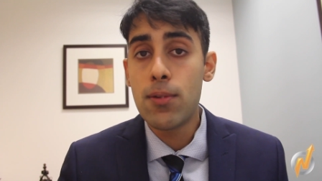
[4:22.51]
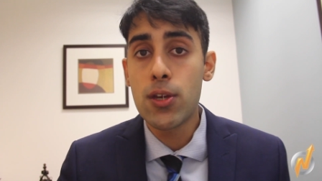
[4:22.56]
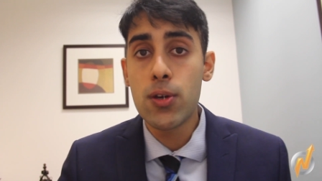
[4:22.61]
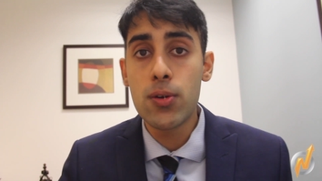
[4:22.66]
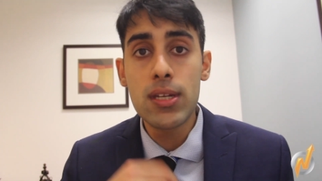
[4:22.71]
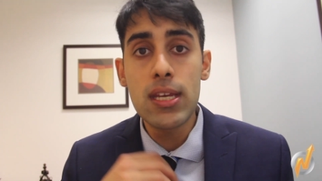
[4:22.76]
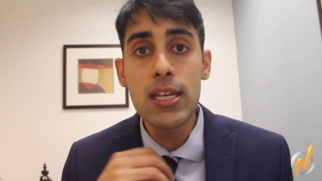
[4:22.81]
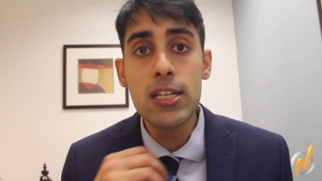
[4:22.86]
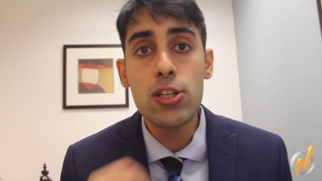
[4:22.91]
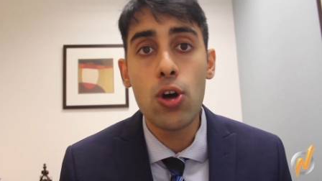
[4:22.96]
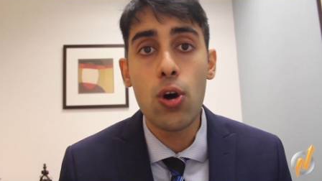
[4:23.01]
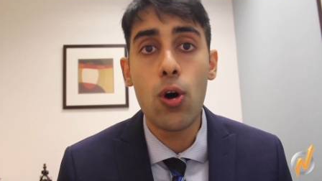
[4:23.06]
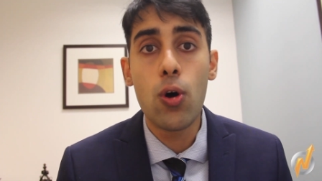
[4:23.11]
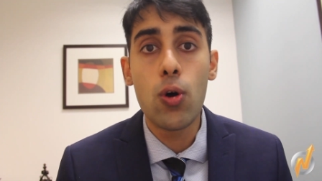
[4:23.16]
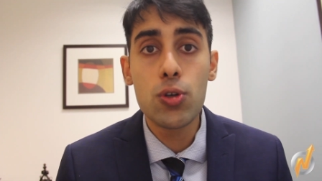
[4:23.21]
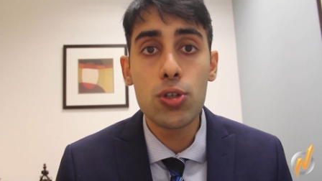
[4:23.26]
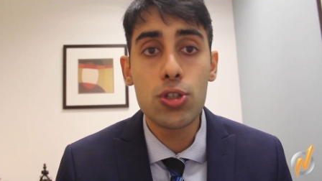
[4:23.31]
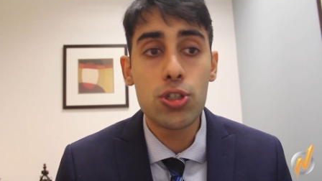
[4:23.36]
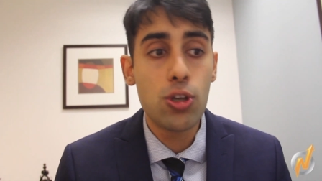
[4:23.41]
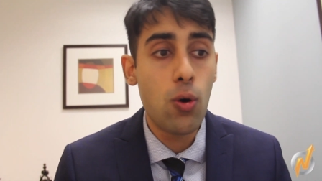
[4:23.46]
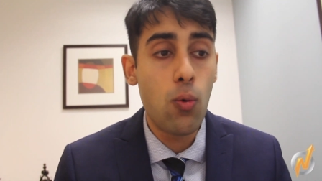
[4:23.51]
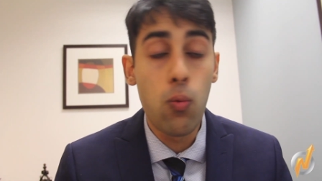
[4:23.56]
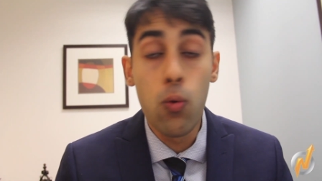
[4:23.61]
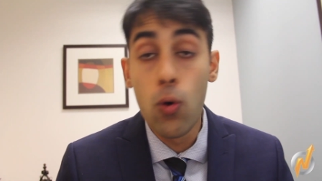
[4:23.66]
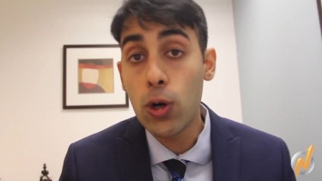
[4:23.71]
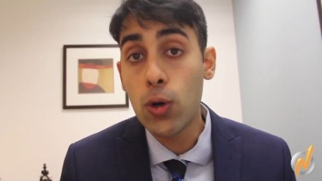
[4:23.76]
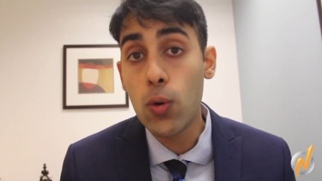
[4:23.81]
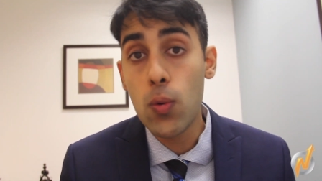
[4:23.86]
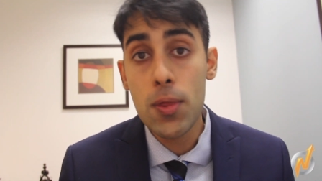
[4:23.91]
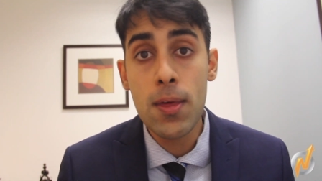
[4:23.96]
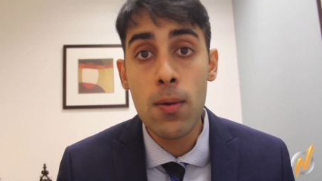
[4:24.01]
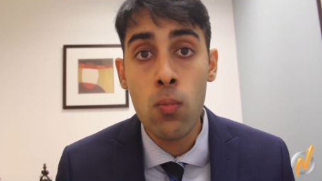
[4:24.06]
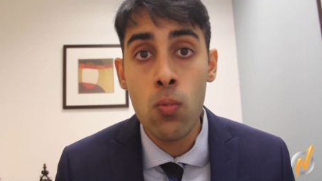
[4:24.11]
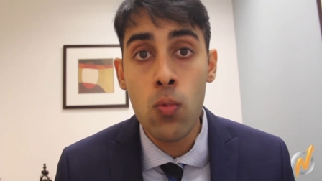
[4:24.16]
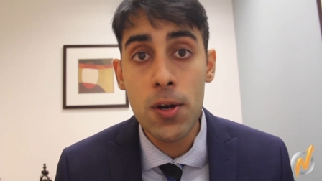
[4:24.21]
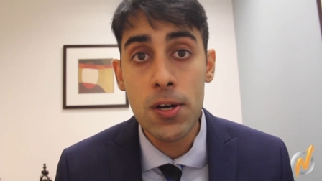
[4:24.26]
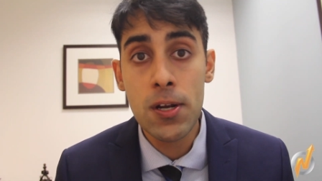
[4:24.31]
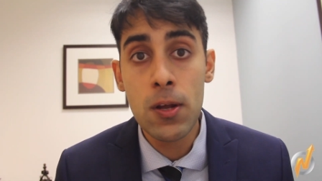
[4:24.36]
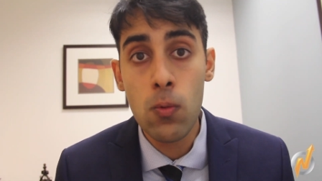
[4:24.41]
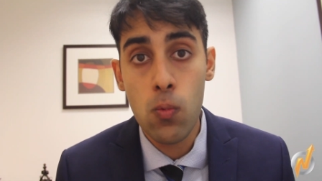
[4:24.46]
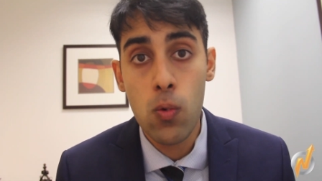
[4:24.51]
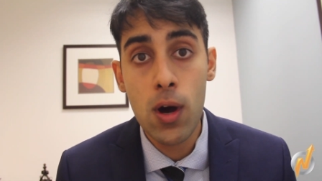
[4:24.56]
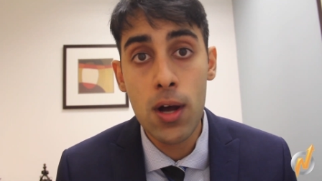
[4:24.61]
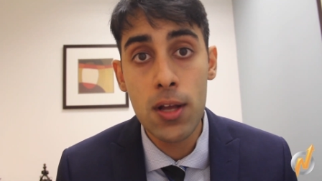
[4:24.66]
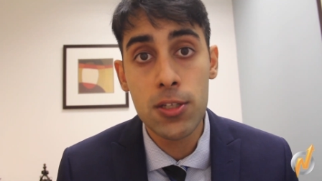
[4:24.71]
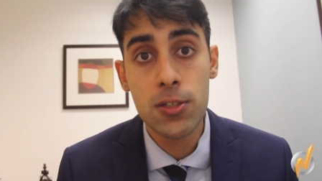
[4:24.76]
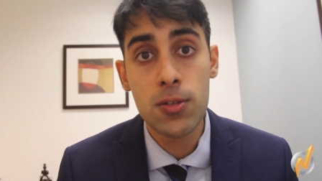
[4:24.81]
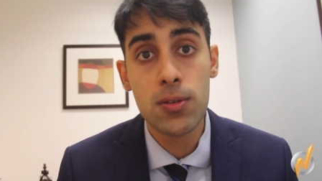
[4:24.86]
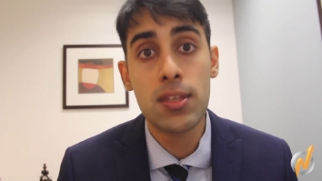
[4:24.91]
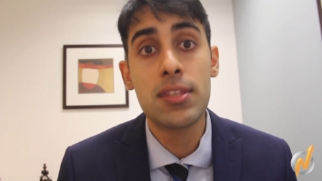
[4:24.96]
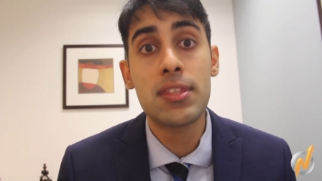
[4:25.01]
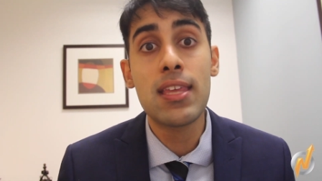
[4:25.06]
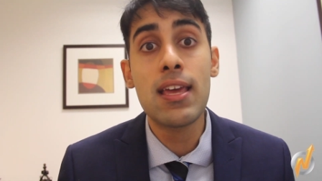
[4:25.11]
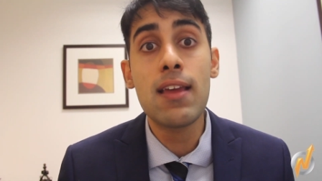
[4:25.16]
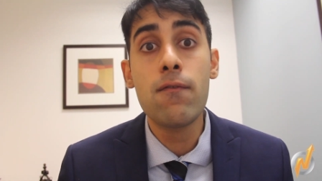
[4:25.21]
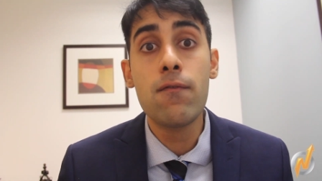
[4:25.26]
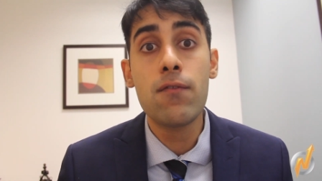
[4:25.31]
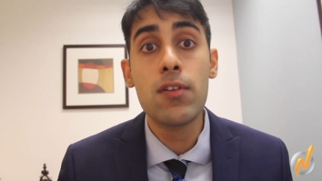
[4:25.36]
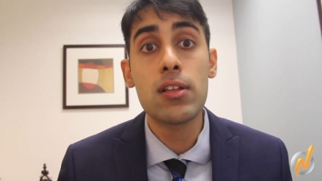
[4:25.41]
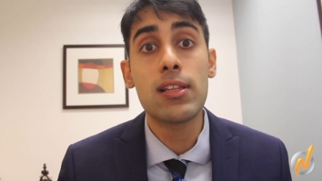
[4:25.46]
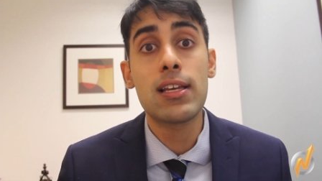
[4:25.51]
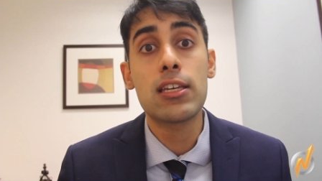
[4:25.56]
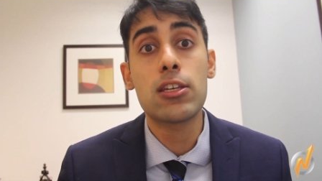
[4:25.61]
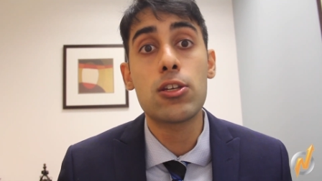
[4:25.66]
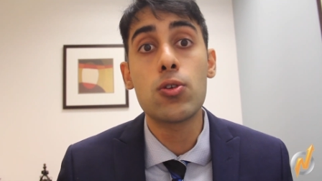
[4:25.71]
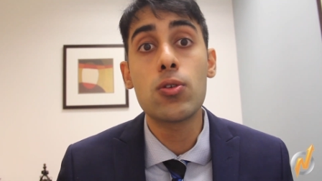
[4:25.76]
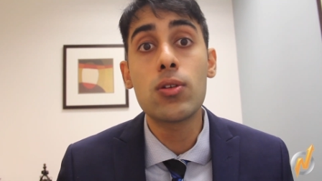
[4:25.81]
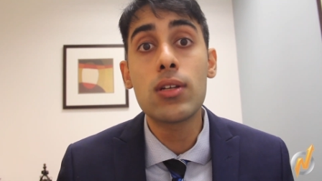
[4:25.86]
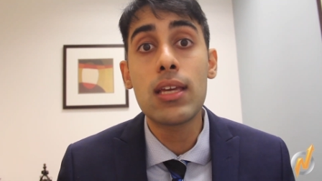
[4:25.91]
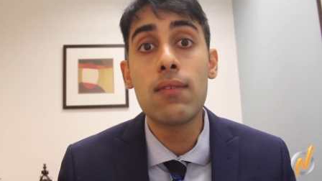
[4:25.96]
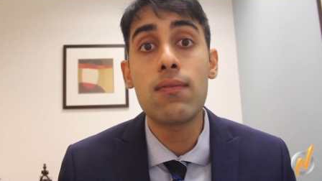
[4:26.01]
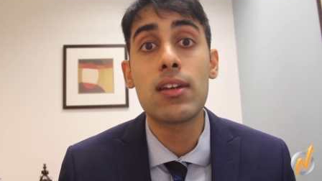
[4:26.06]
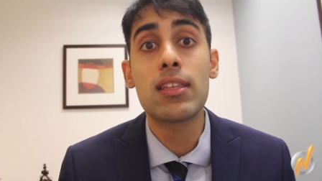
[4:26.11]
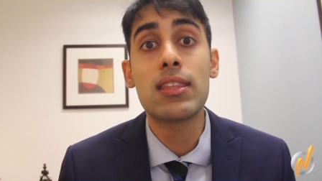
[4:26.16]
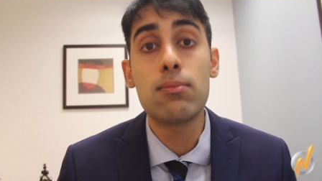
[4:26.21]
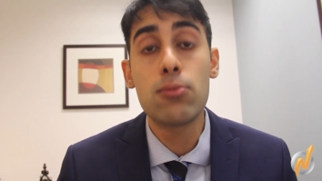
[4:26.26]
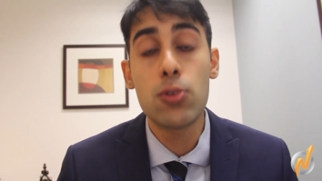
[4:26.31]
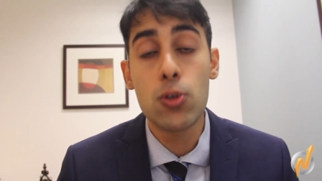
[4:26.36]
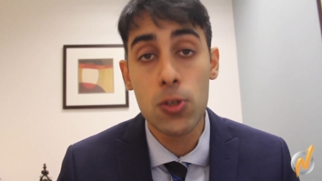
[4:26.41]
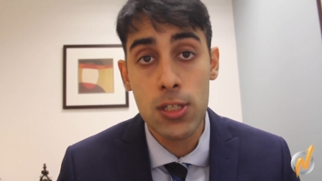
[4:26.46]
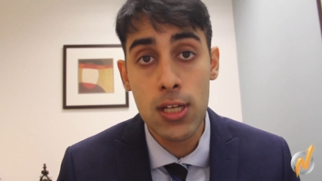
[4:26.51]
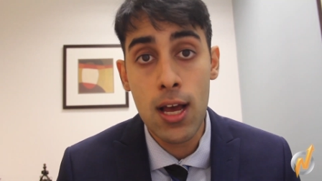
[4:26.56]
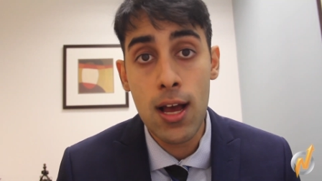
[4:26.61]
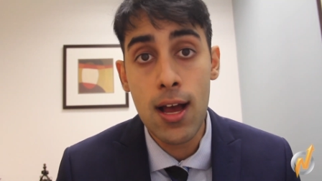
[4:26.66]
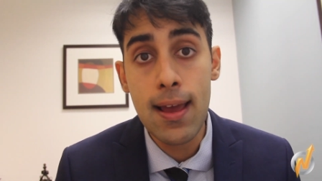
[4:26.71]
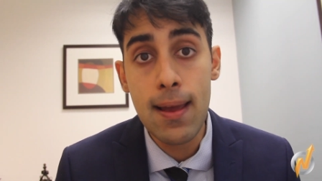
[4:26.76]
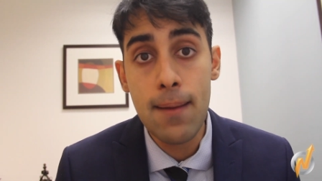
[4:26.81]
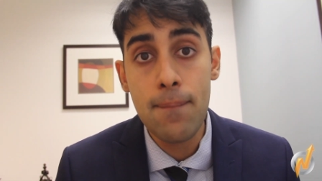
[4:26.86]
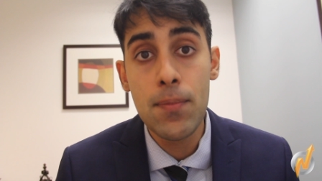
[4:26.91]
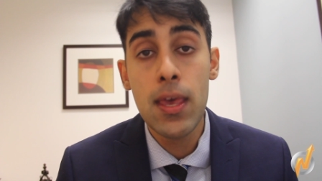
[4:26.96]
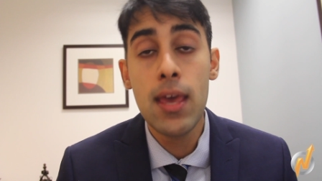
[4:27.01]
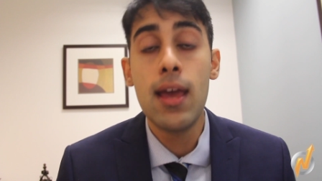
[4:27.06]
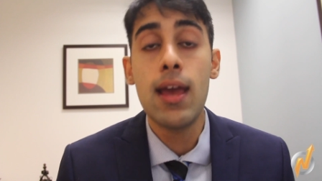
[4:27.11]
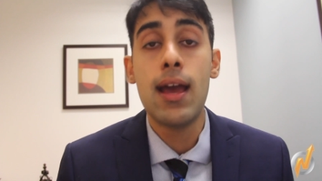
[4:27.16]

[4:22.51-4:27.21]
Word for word: but you need to also work with them one on one so that they feel like you're giving them your time.